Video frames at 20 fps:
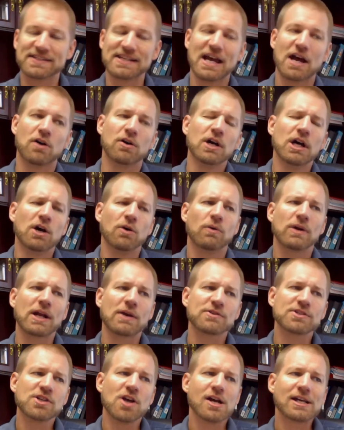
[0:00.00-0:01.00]
Now, when I
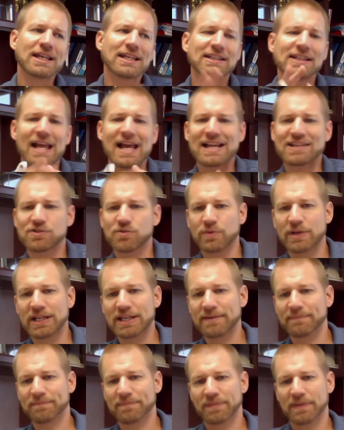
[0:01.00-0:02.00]
was talking last
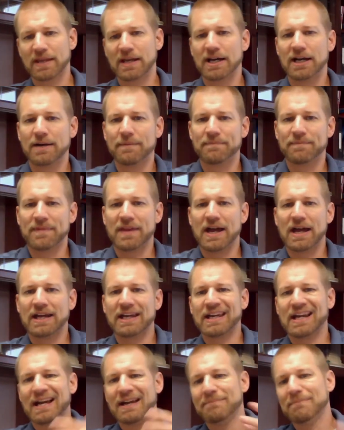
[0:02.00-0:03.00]
week,
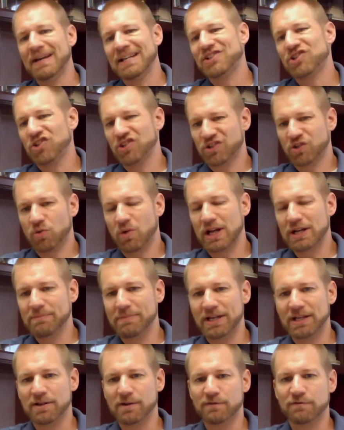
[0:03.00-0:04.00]
I mentioned quite a
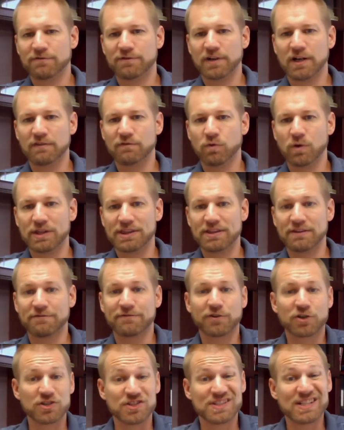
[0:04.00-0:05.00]
bit of what the
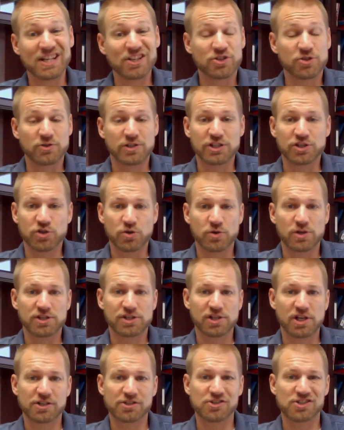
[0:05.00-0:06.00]
first century
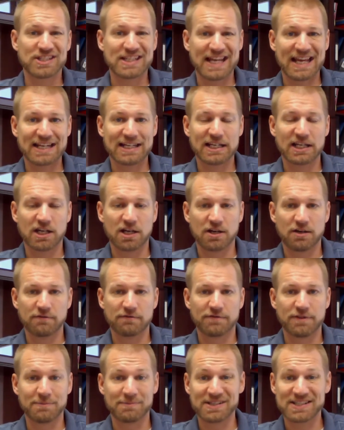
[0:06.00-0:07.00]
Jewish understanding
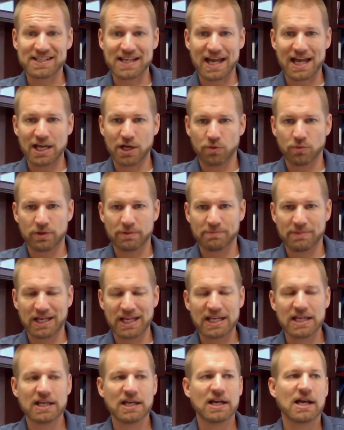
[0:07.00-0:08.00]
of the Messiah would be.